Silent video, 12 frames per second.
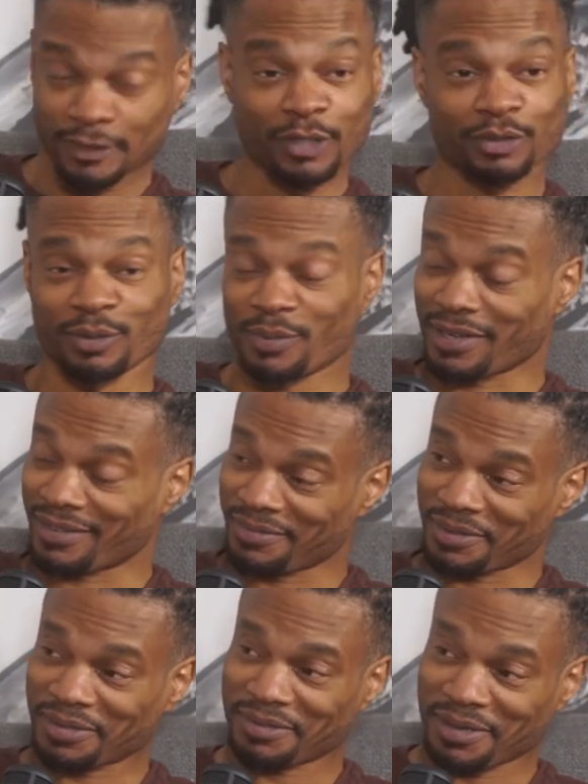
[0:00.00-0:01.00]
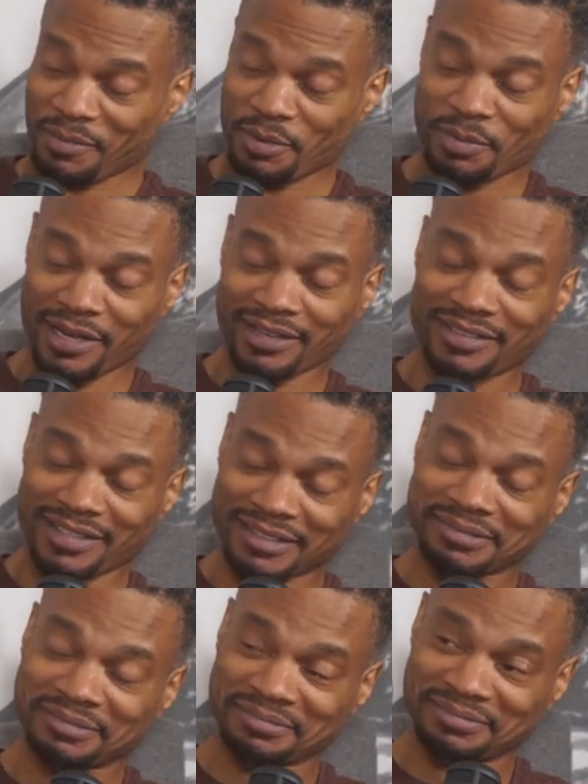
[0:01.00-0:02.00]
oh, Cleopatra. coming back,
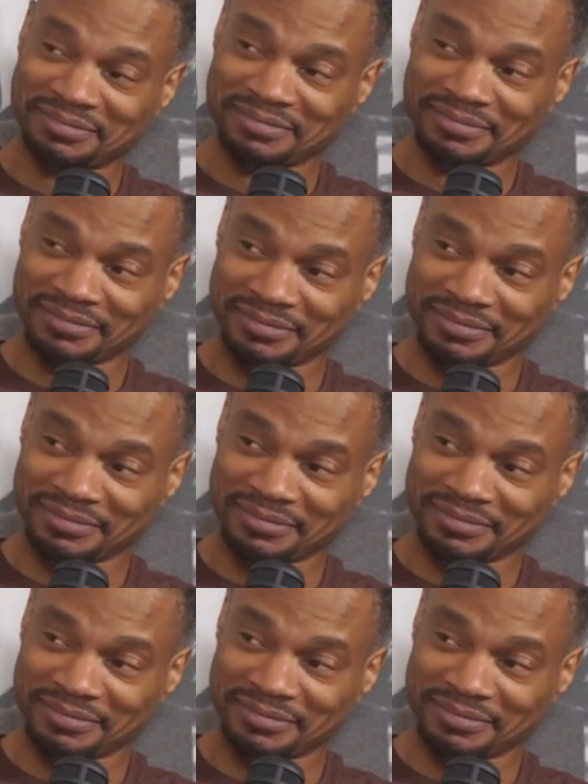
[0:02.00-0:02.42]
okay. Yeah, unless